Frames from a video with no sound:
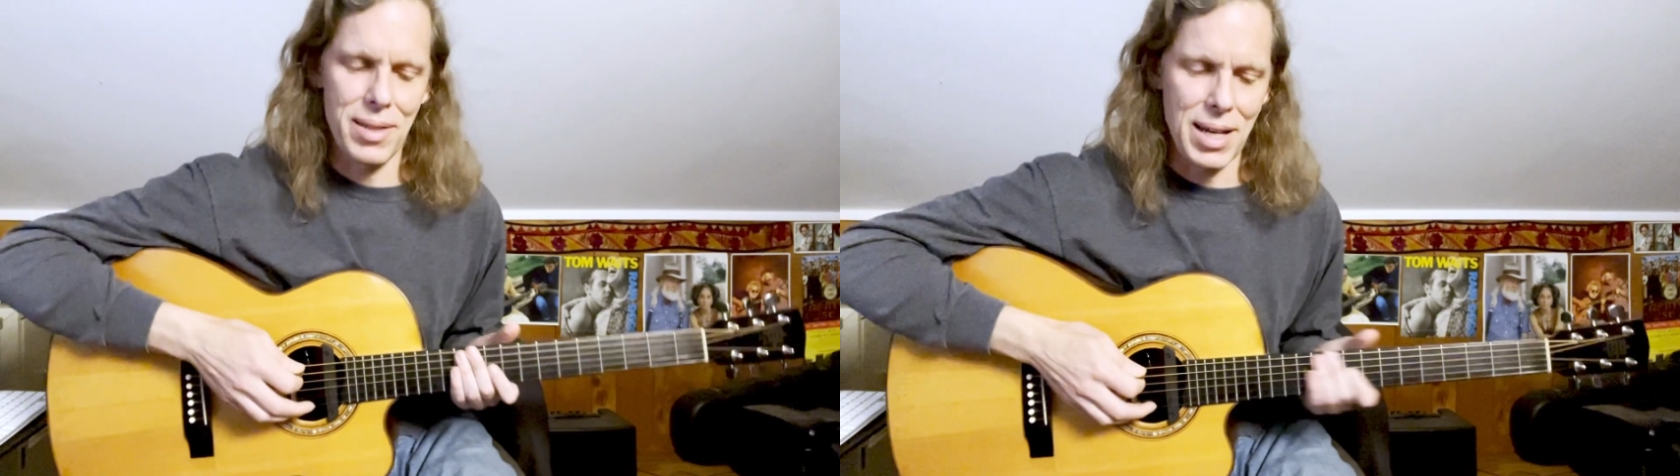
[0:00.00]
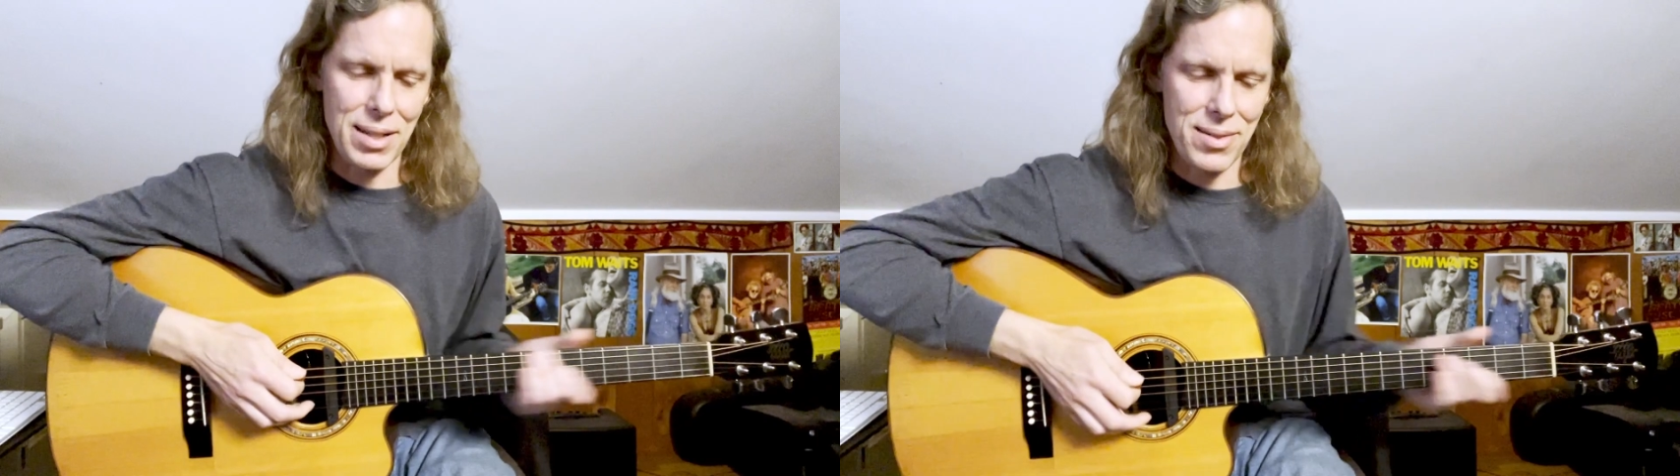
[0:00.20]

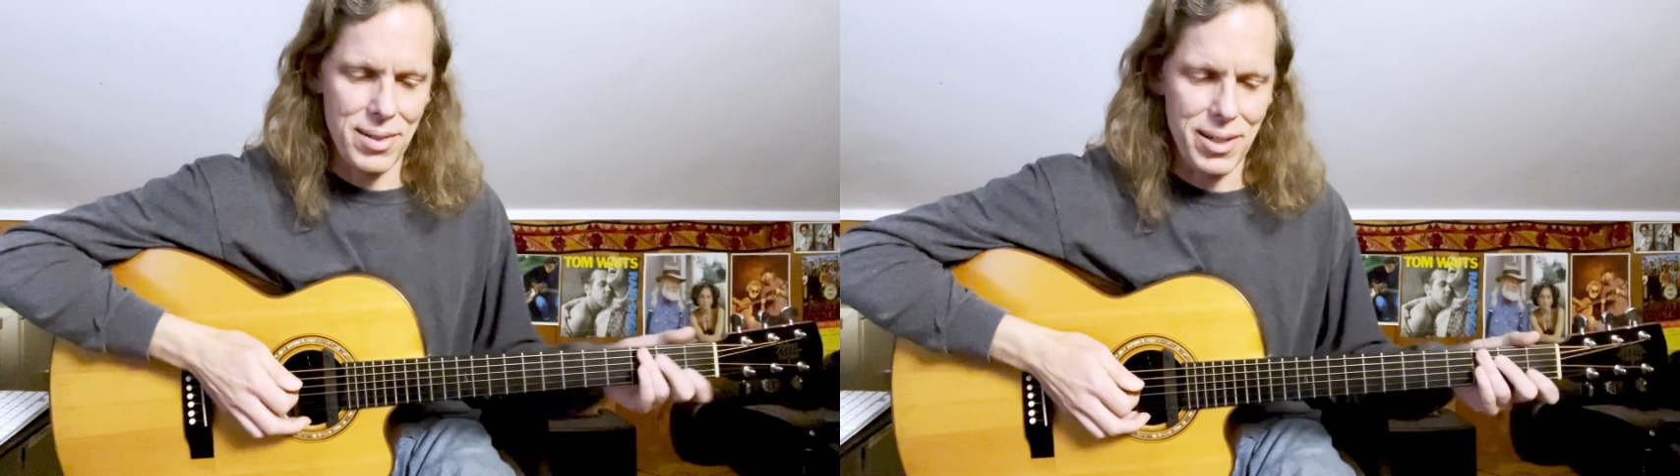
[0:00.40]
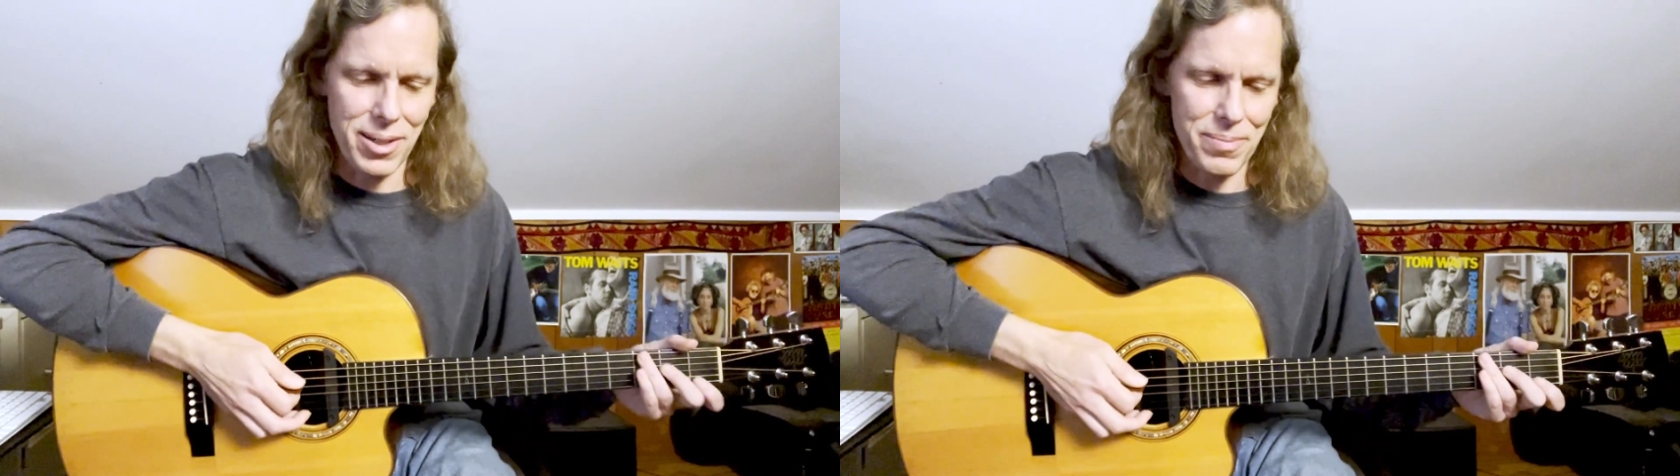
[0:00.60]
that
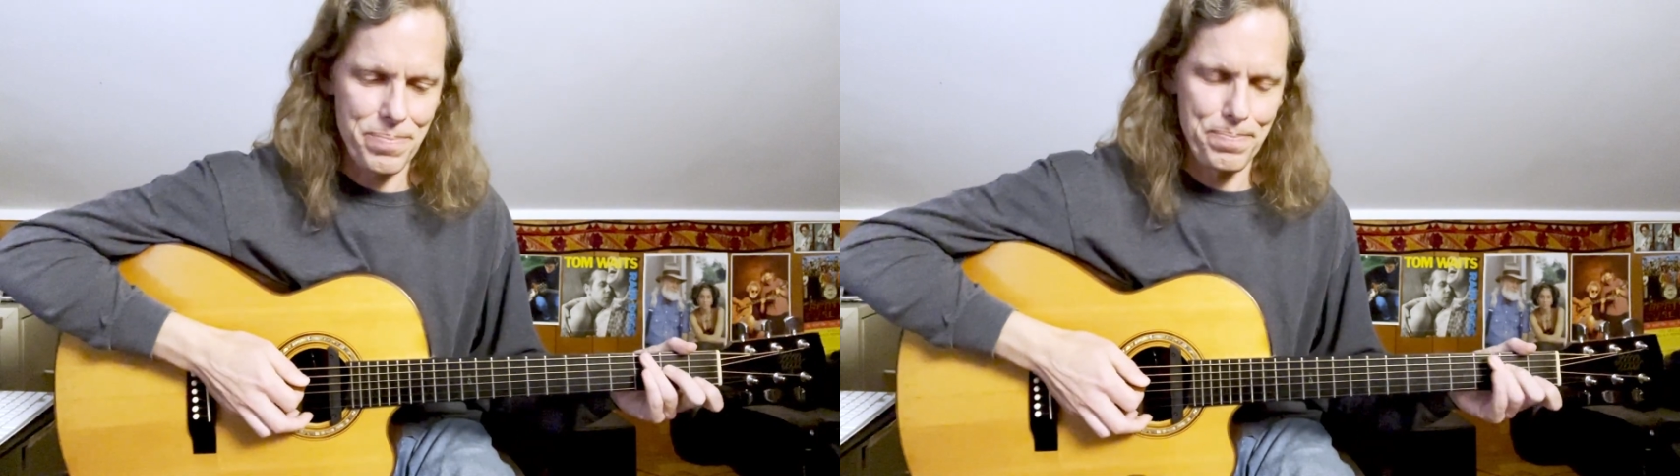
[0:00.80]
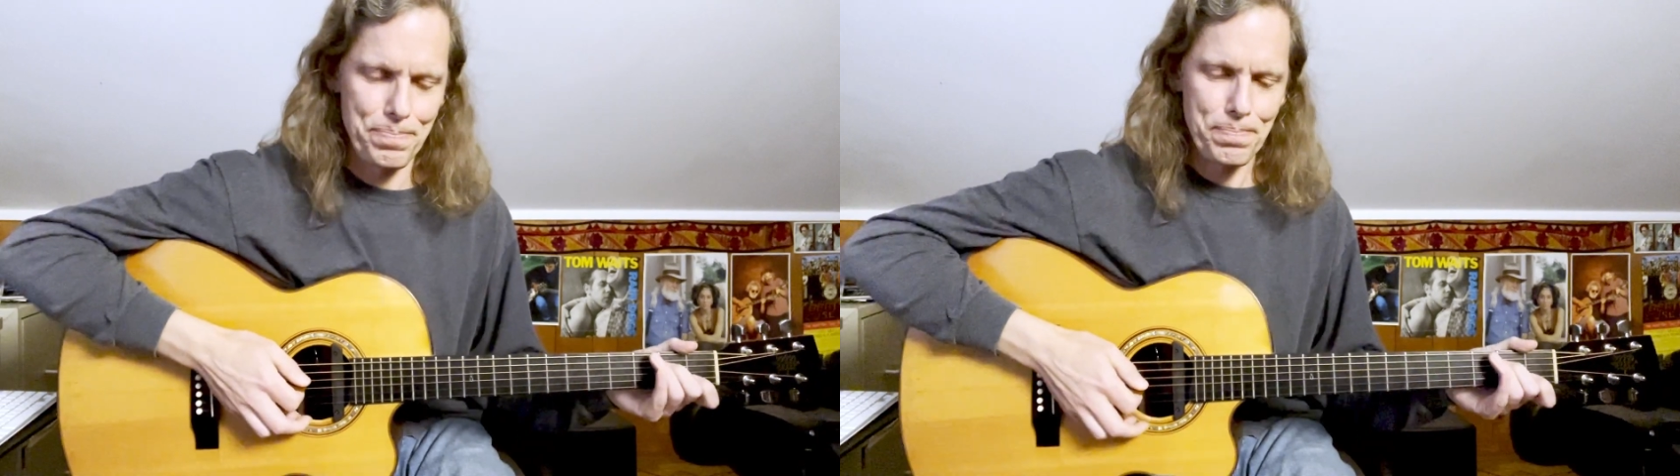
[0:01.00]
song.
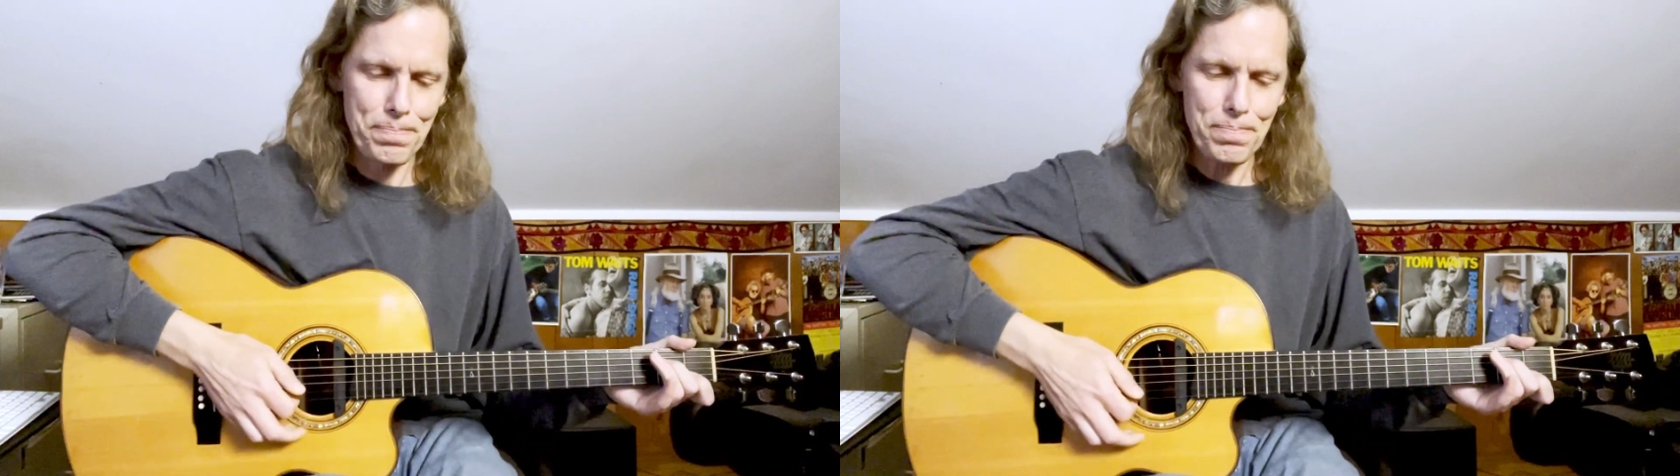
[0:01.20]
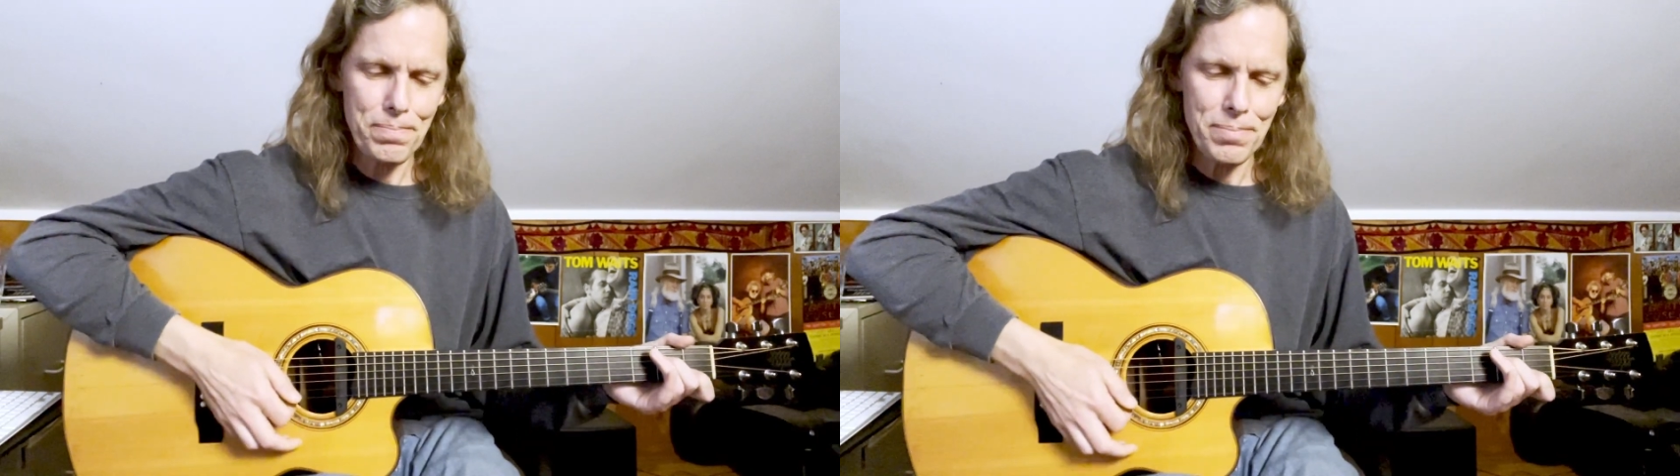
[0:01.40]

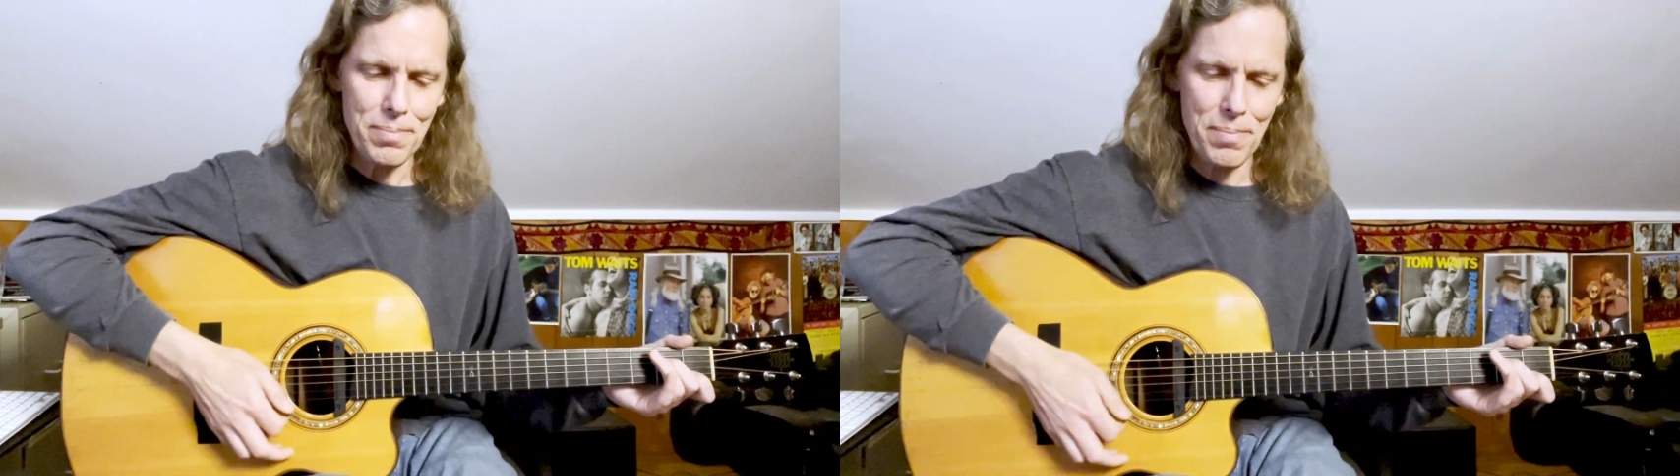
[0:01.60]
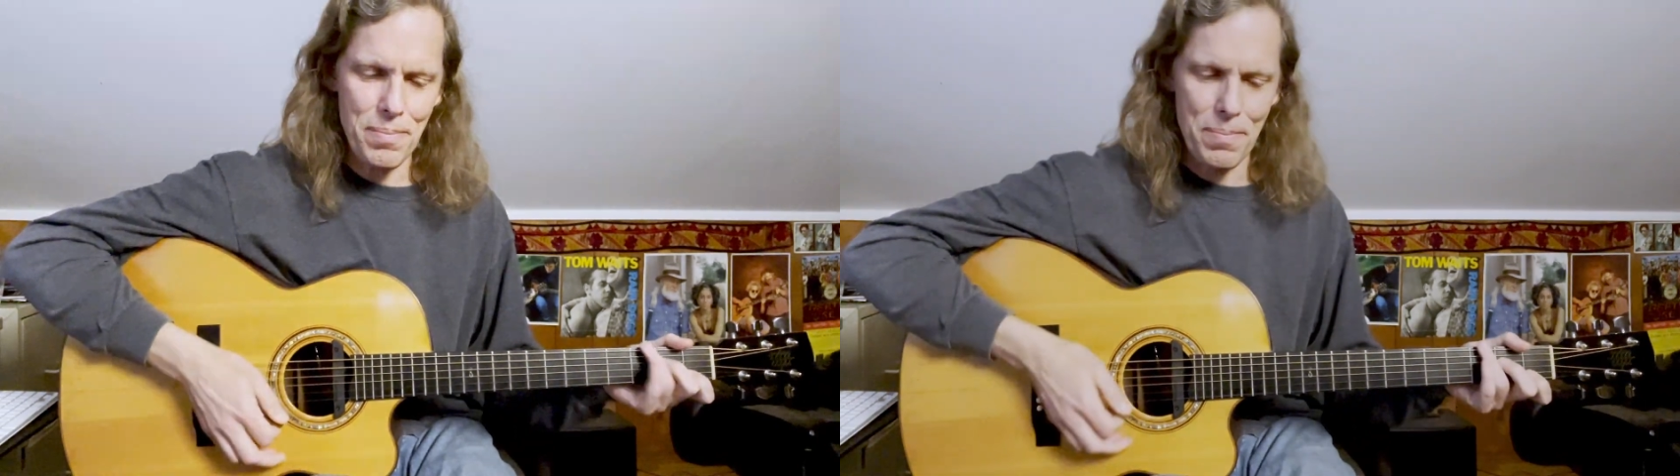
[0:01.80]

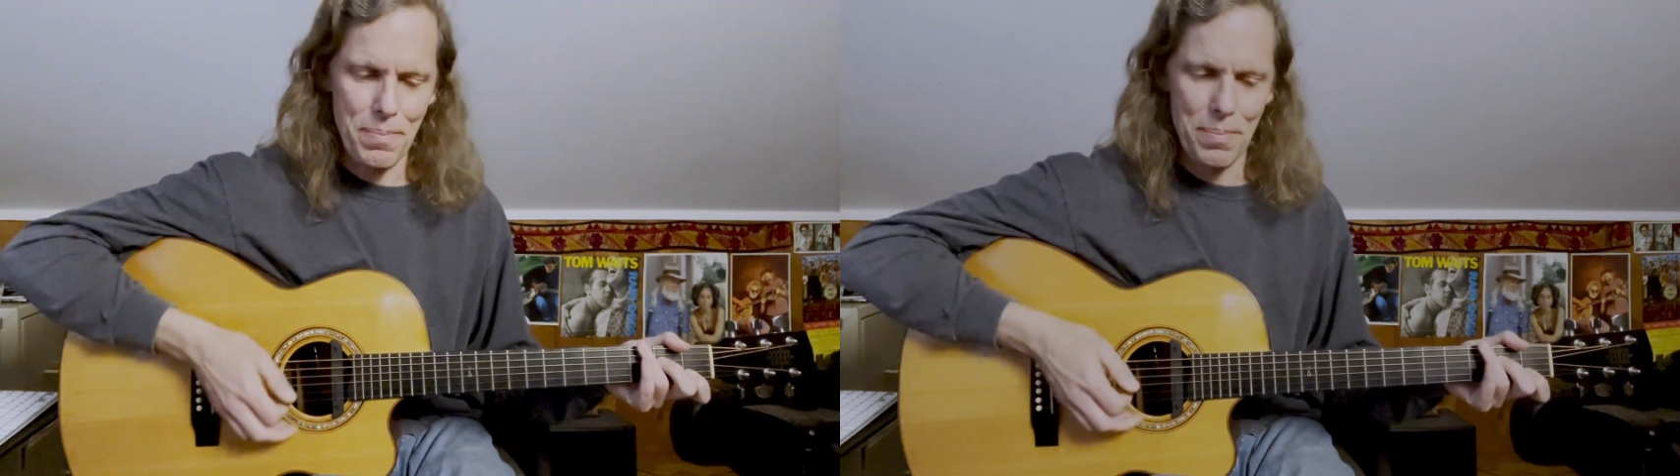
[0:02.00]
I'm